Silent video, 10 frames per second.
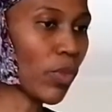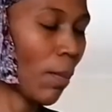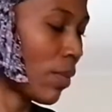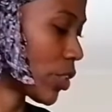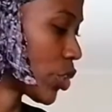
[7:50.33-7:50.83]

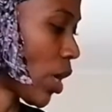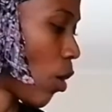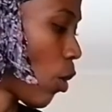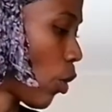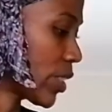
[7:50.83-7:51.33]
mixture
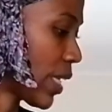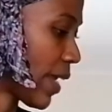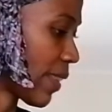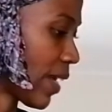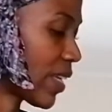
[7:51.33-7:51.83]
hot
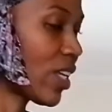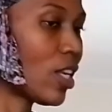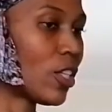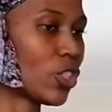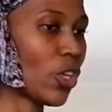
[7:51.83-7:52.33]
like that.
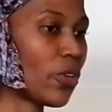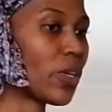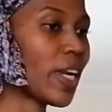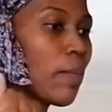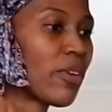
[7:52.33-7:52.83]
So you
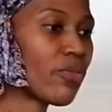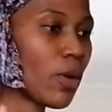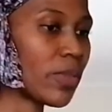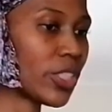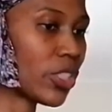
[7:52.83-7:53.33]
grab it
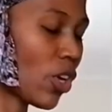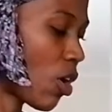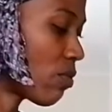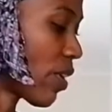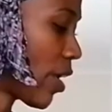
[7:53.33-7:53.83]
from the stove